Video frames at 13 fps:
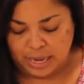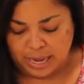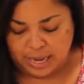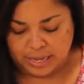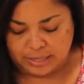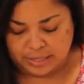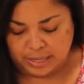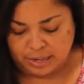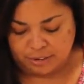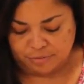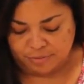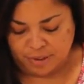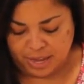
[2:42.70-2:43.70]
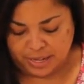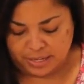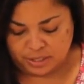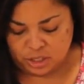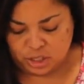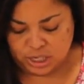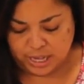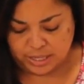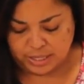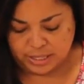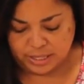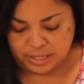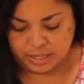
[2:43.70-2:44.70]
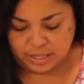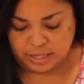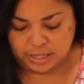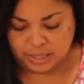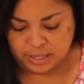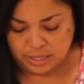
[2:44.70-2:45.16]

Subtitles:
And if I get a shell in here,